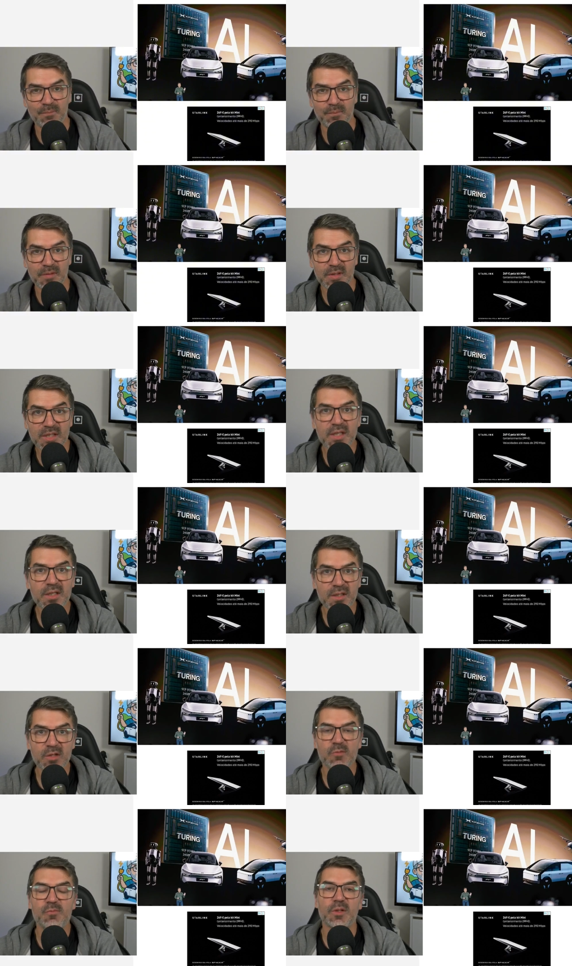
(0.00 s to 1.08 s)
needed
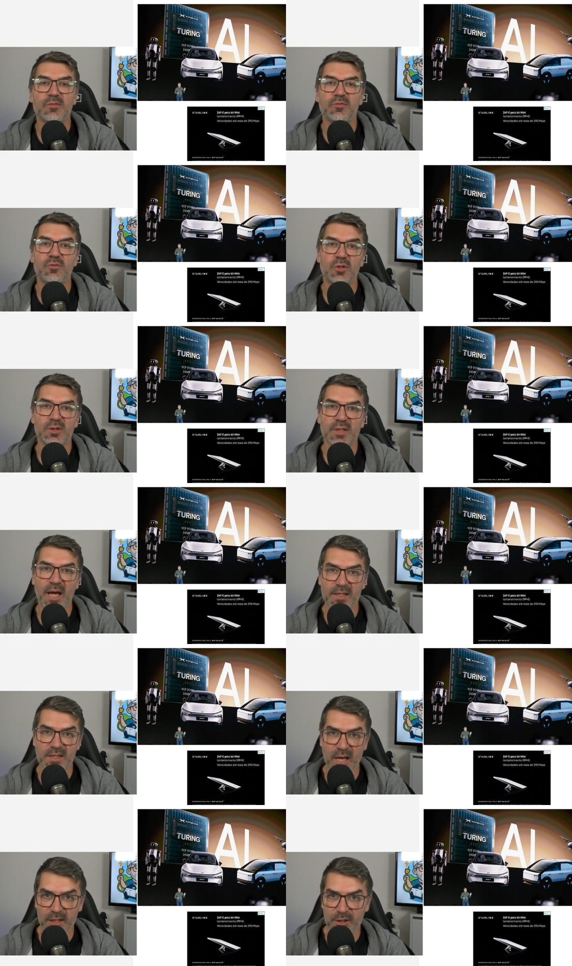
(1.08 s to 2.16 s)
equipment for the
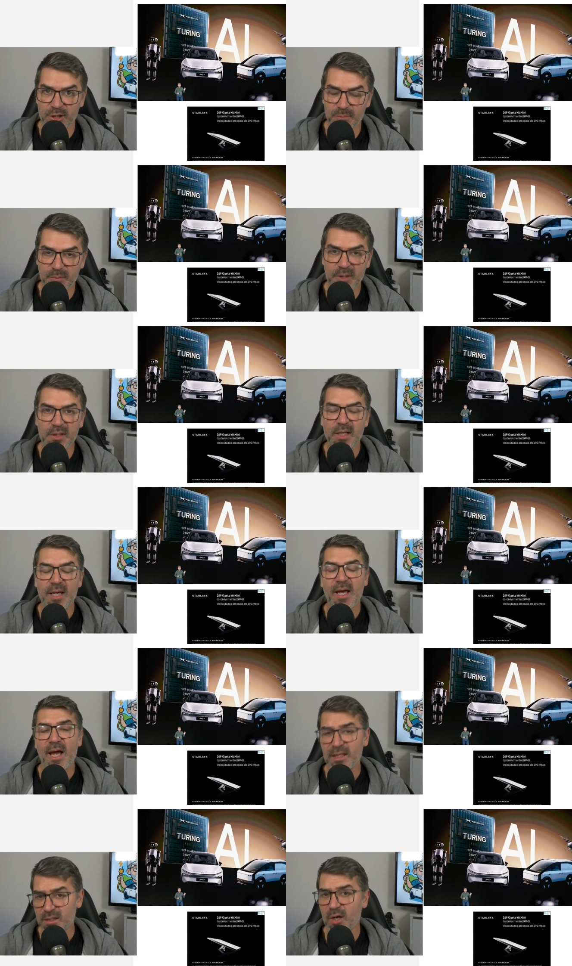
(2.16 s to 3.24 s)
XNGP.
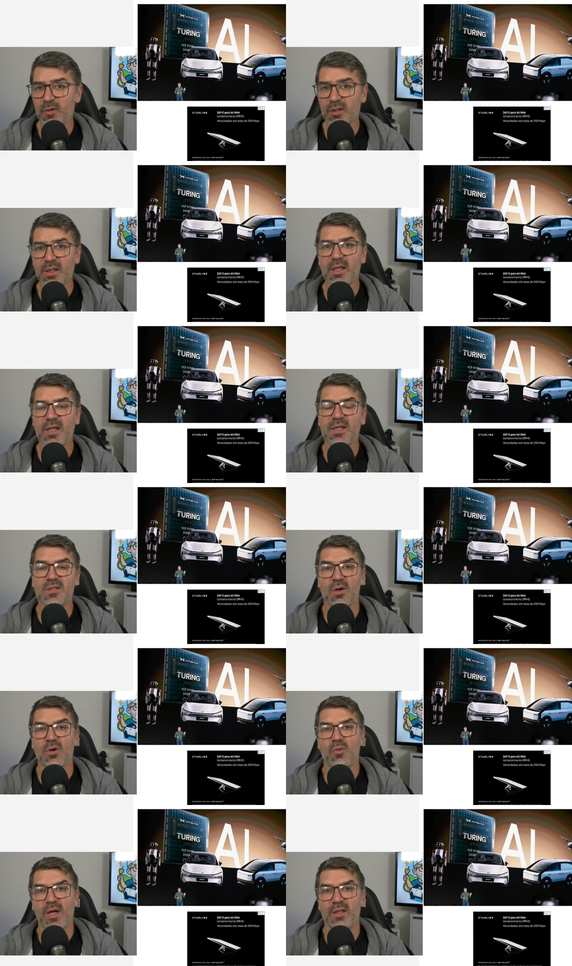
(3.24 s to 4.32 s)
And currently is
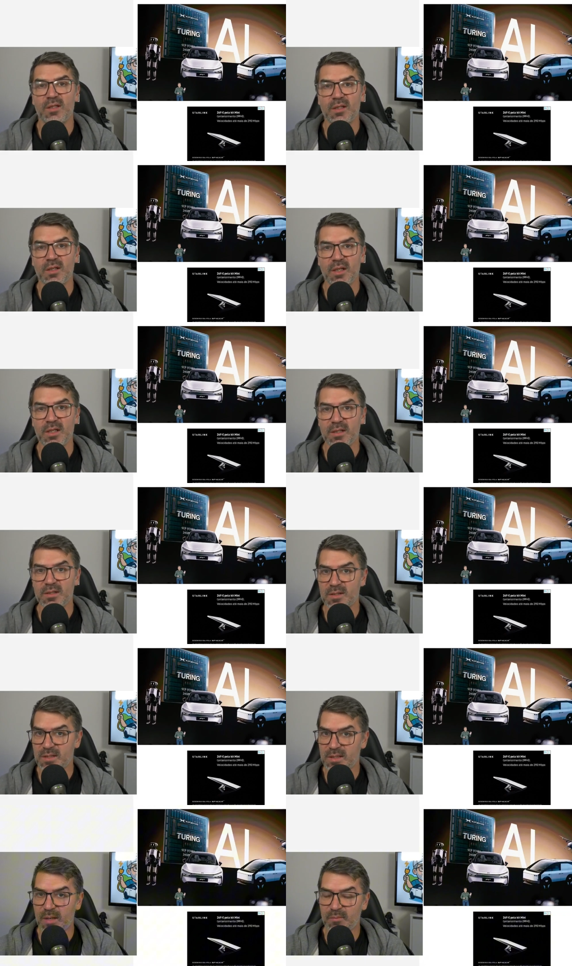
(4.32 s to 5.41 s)
already in
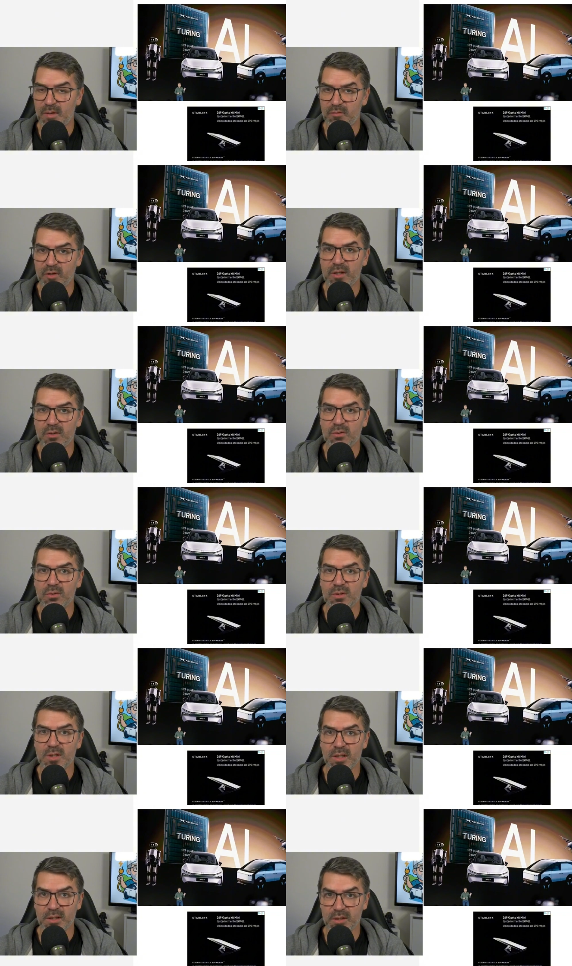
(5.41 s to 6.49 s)
some
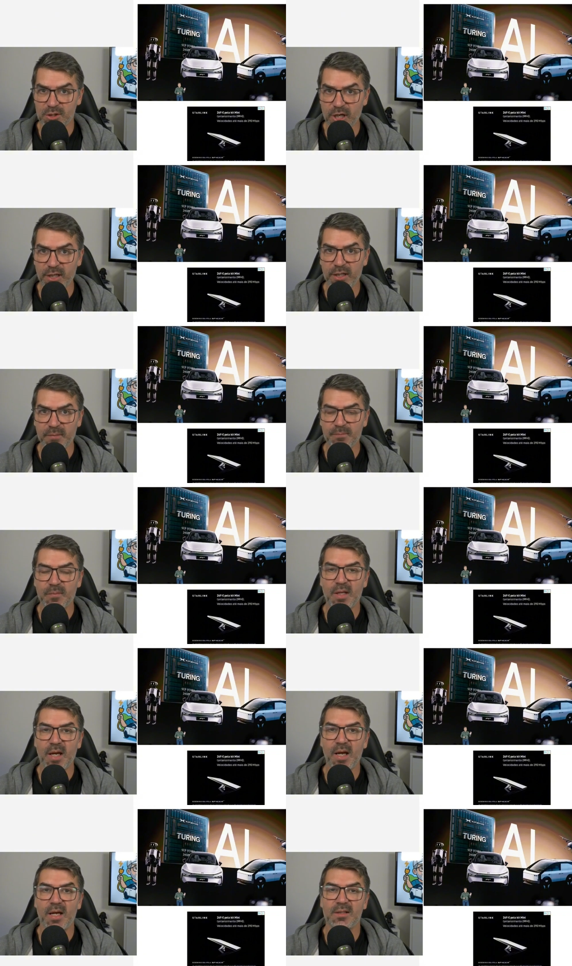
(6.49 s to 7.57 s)
vehicles in China
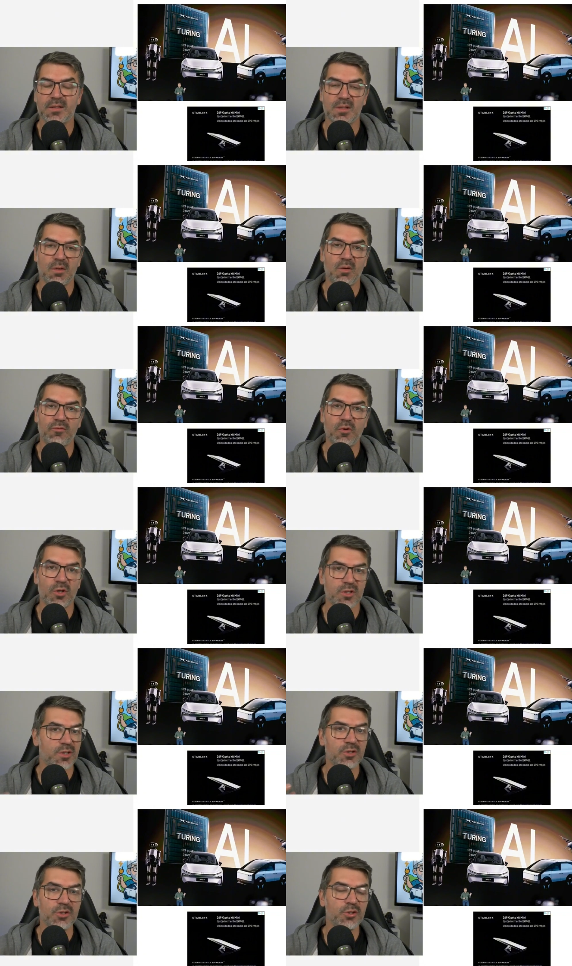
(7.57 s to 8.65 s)
and, of course,
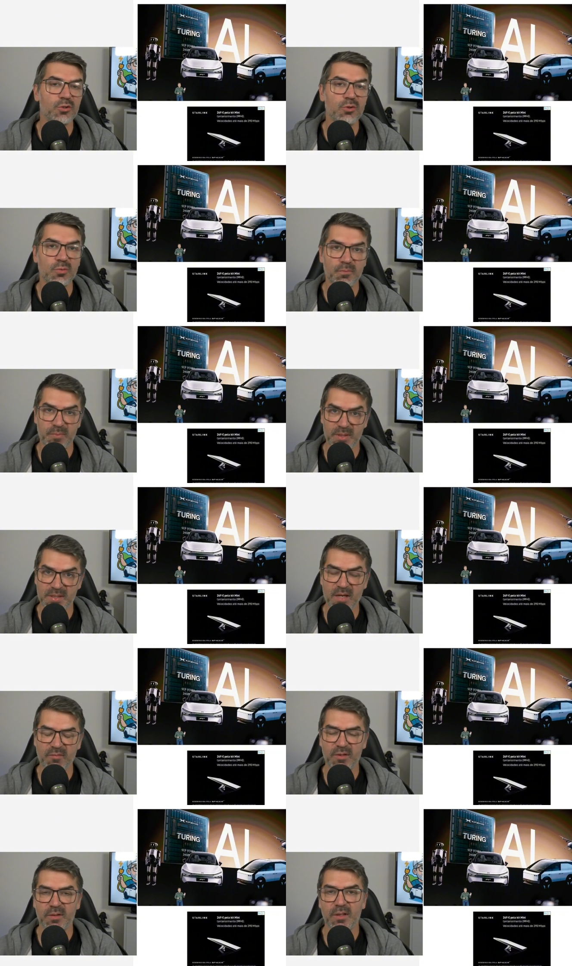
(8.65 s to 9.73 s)
in the new
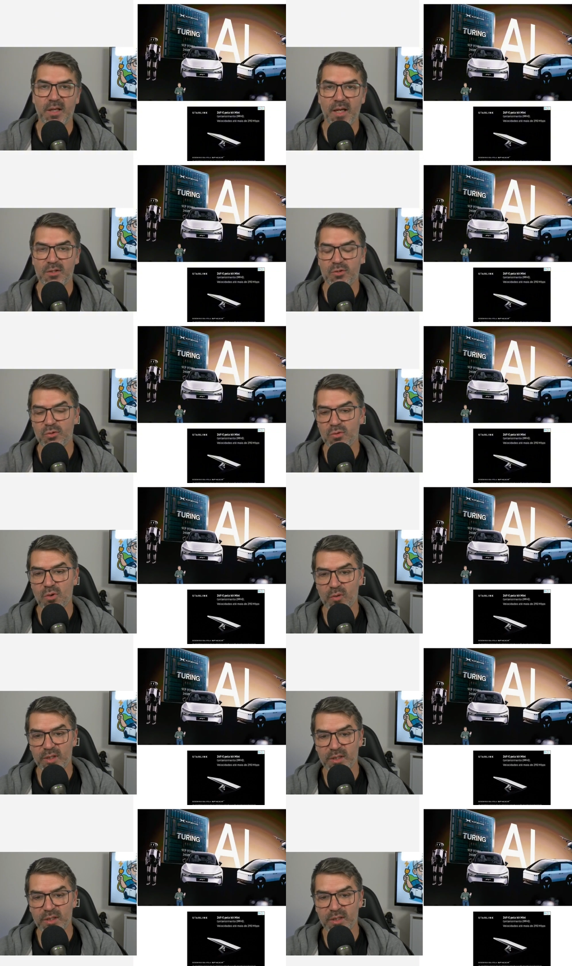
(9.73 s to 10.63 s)
P7, as you already